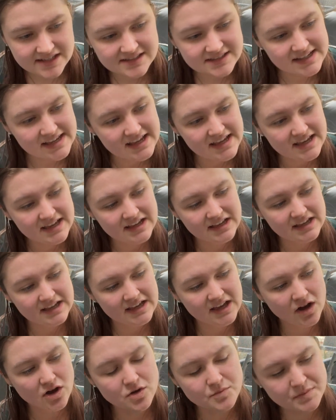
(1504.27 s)
it
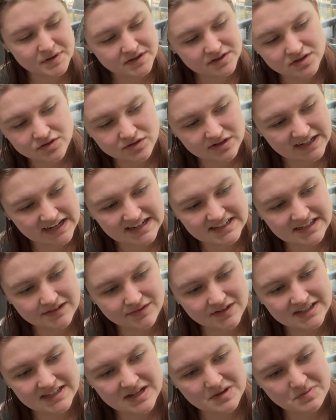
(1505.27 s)
opens
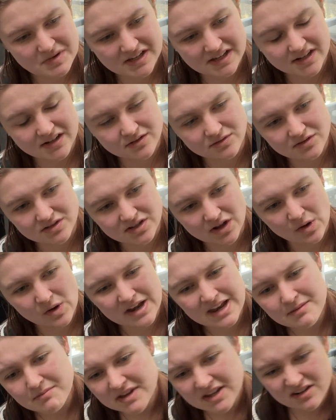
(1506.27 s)
creativity, but it can also
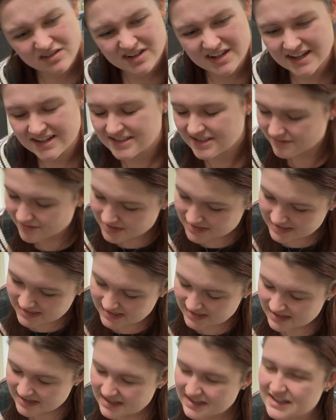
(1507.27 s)
limit
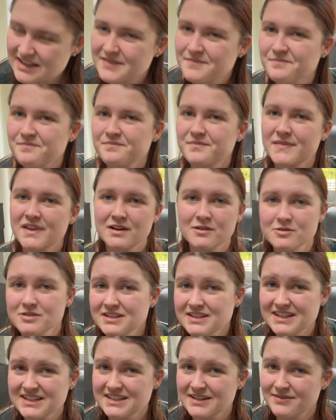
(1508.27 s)
creativity, all of
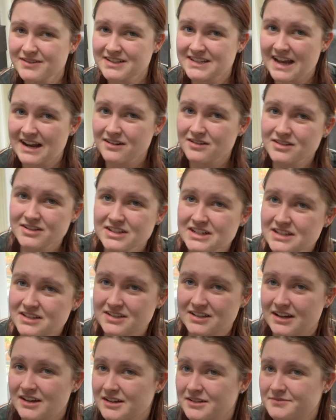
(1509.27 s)
these different technologies.
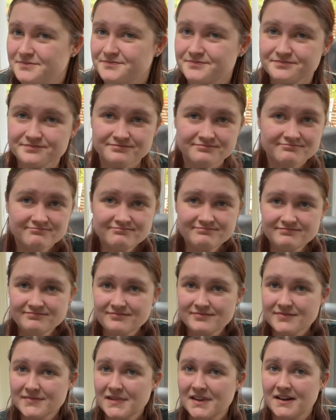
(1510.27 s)
So
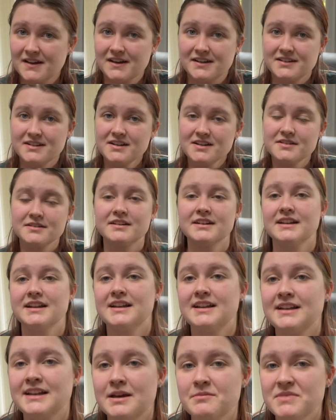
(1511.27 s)
I don't know,
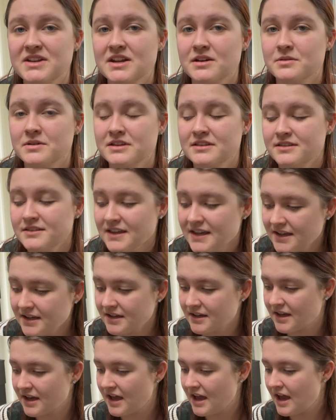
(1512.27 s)
let me know what you
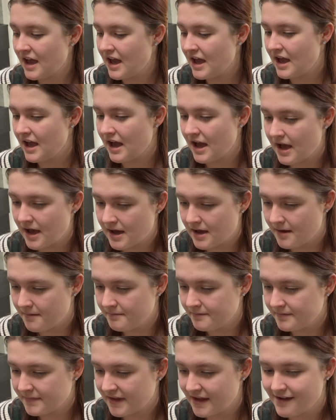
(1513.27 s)
think.
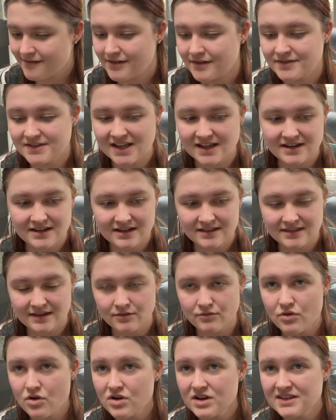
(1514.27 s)
If I've said anything
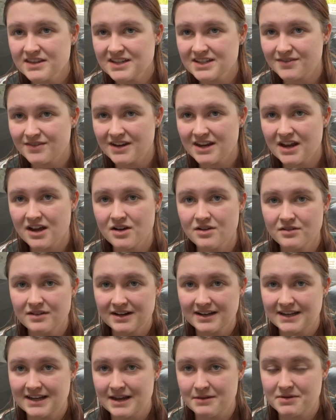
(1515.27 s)
wrong in this video,
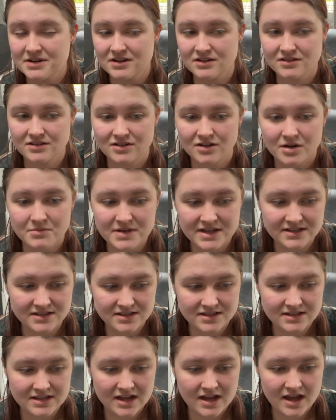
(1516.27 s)
let me know in the
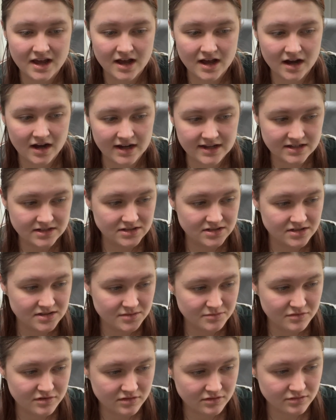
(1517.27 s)
comments. I can do some
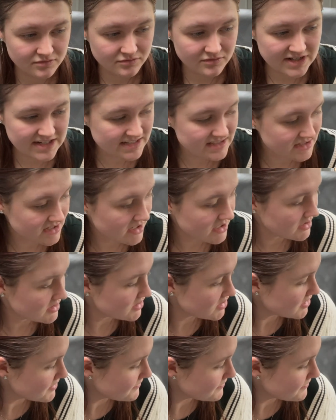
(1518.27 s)
more research.